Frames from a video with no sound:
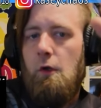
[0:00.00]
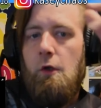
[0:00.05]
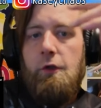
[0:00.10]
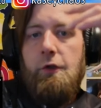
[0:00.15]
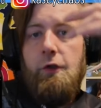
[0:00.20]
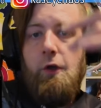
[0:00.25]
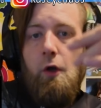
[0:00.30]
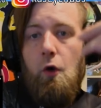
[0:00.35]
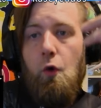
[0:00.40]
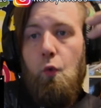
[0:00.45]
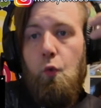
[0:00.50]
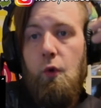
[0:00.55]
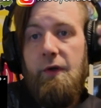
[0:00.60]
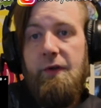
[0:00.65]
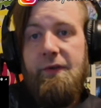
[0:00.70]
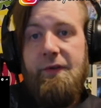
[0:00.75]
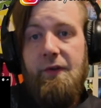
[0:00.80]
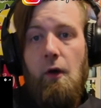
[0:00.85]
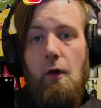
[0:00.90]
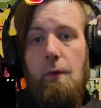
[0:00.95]
Yo, what
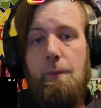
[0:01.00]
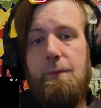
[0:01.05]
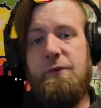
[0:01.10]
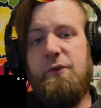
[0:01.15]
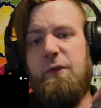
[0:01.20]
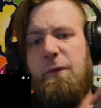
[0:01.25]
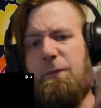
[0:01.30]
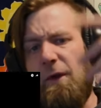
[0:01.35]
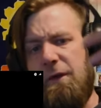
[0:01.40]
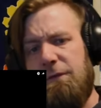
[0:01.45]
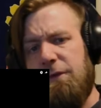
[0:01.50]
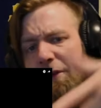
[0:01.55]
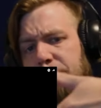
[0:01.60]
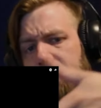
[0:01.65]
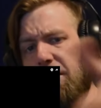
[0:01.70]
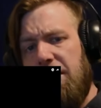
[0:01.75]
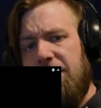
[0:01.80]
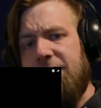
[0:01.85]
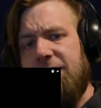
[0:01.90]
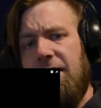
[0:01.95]
is up? It's your favorite
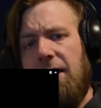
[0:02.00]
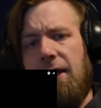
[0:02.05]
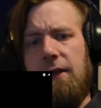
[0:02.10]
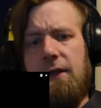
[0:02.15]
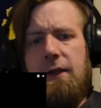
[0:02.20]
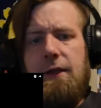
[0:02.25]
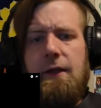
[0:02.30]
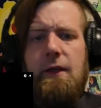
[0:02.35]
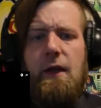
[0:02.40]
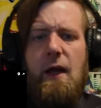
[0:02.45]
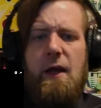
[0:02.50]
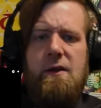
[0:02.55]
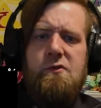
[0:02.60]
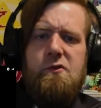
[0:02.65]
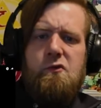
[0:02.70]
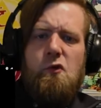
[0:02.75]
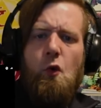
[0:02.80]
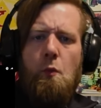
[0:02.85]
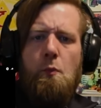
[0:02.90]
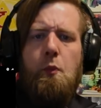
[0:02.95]
space alien,
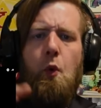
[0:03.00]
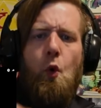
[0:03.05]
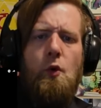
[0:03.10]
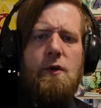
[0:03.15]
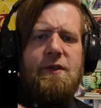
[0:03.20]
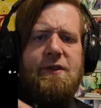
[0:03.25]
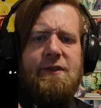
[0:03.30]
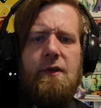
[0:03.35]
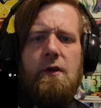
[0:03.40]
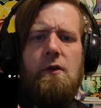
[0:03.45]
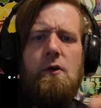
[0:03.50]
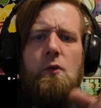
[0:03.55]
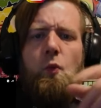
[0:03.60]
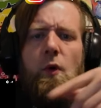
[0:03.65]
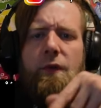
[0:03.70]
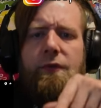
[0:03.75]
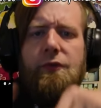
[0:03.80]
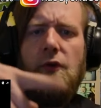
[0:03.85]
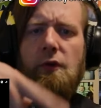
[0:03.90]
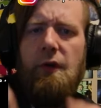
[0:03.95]
Astro Boy, Cell
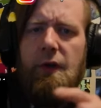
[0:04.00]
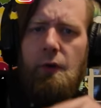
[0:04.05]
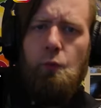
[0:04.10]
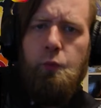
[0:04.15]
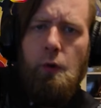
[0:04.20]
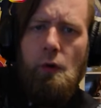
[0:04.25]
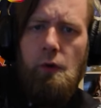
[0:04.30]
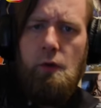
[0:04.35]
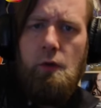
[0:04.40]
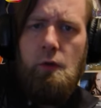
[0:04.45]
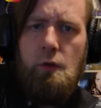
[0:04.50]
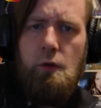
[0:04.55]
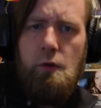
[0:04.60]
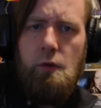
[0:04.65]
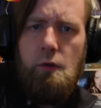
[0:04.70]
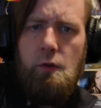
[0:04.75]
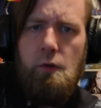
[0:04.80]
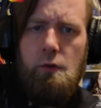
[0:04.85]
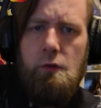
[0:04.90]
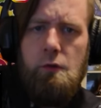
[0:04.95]
131,
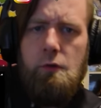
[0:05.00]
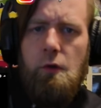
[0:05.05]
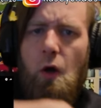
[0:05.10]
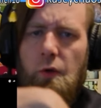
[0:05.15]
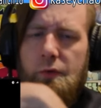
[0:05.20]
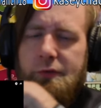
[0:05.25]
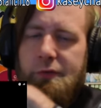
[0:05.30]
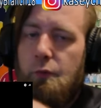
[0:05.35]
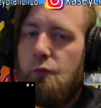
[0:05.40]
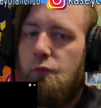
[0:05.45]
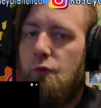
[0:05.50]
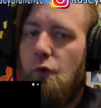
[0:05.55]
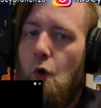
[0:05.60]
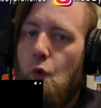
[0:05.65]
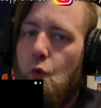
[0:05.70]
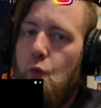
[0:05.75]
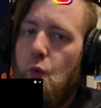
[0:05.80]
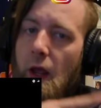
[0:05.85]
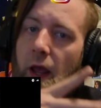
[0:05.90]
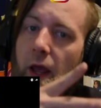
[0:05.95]
also
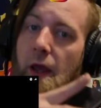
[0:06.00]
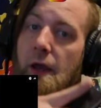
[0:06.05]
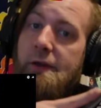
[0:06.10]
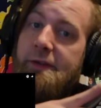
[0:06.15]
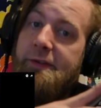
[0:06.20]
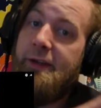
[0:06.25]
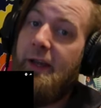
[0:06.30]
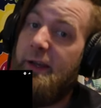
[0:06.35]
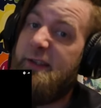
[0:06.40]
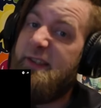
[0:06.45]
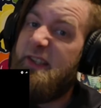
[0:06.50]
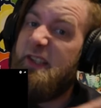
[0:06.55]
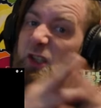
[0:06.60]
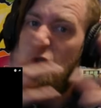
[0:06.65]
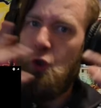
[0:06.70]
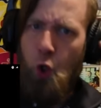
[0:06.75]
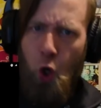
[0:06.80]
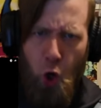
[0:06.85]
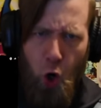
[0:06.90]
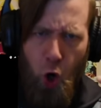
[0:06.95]
known as Casey
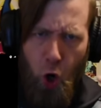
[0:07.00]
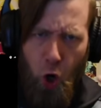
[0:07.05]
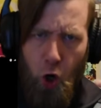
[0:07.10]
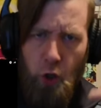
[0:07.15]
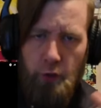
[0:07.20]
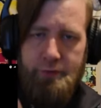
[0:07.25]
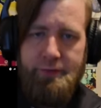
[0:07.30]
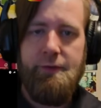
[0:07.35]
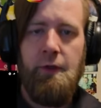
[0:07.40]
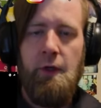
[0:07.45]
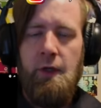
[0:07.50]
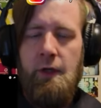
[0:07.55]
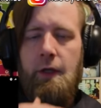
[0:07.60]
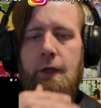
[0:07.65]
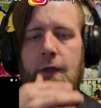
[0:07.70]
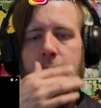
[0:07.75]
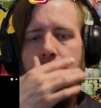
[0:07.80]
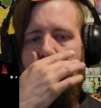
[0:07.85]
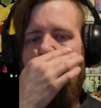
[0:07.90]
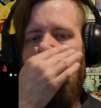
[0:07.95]
Girls,
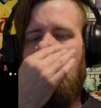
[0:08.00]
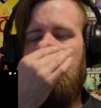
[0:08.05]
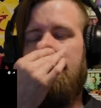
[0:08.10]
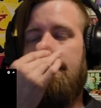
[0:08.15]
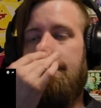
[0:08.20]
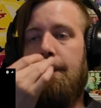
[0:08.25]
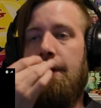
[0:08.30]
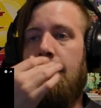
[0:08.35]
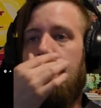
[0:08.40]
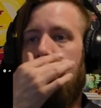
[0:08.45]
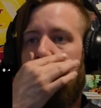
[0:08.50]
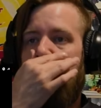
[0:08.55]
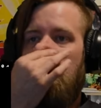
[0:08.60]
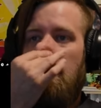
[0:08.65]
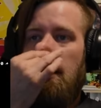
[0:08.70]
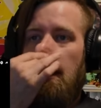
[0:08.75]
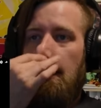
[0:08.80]
in the house, man.